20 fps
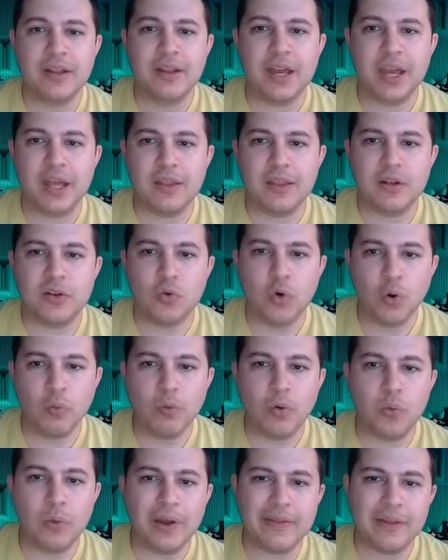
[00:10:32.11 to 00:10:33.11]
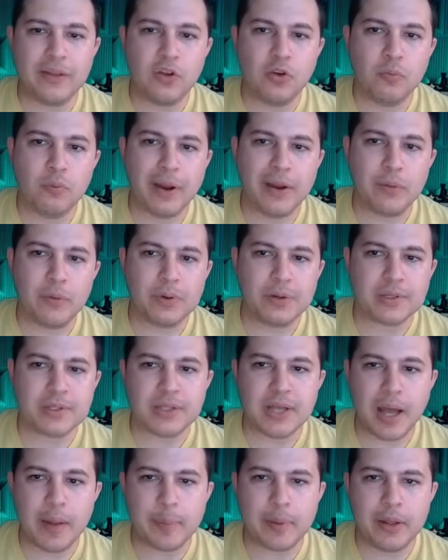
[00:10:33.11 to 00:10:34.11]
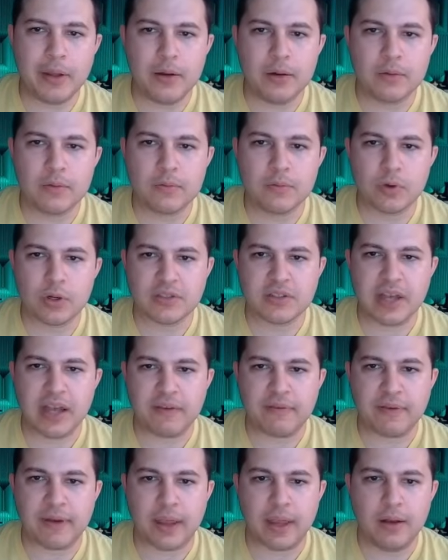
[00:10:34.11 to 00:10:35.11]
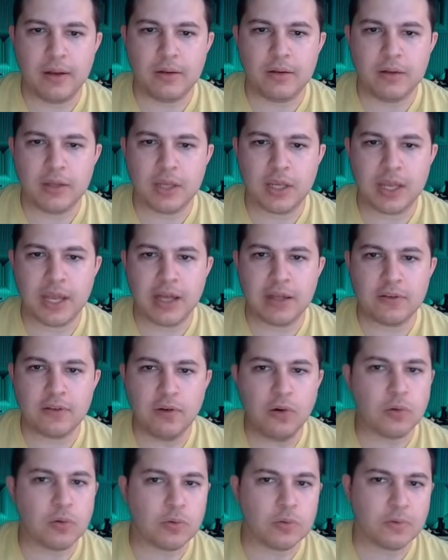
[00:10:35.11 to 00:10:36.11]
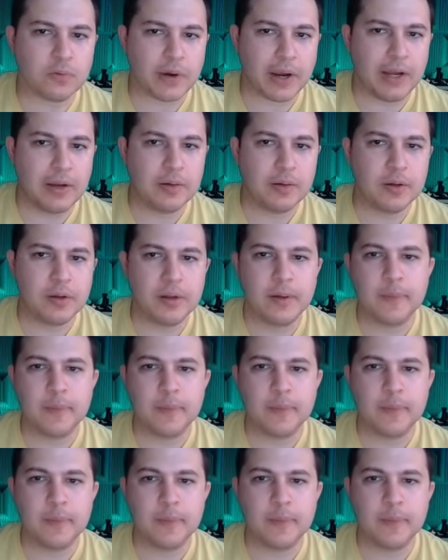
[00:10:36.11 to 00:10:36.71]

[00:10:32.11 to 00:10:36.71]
And the normal way that you might want to stop it, rook to f8, you can't do, right?